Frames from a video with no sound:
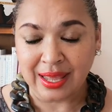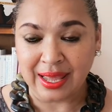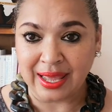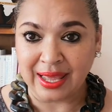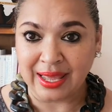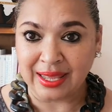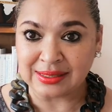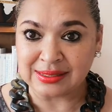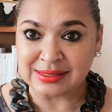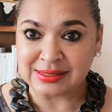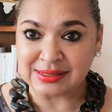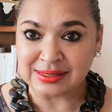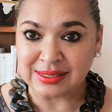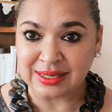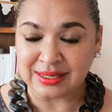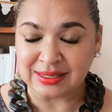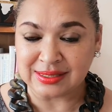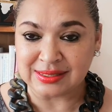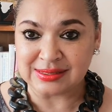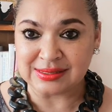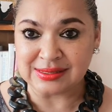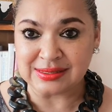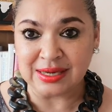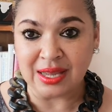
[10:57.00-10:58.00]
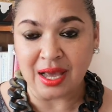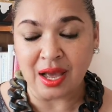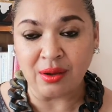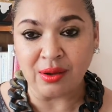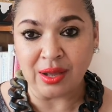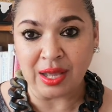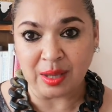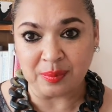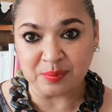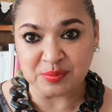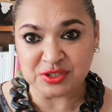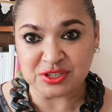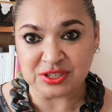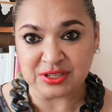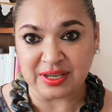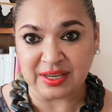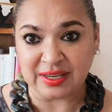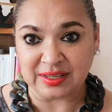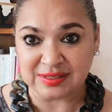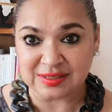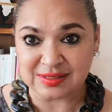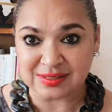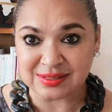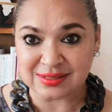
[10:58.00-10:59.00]
And it is now up to
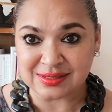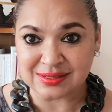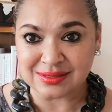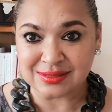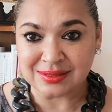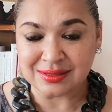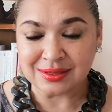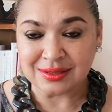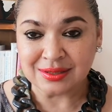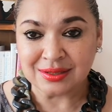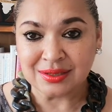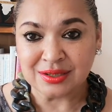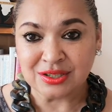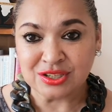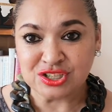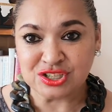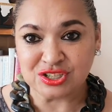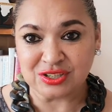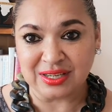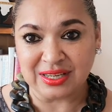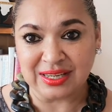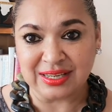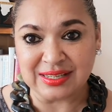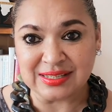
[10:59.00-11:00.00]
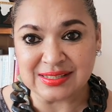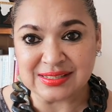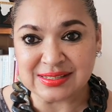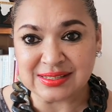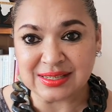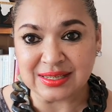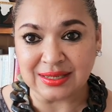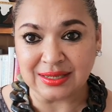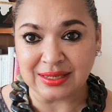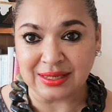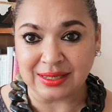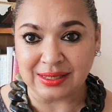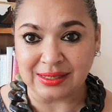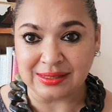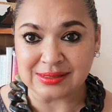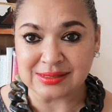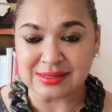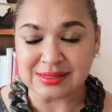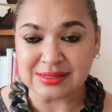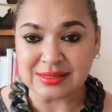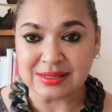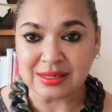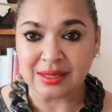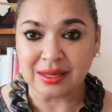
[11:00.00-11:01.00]
us to
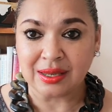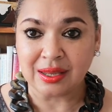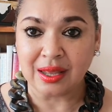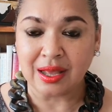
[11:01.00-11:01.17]
escalate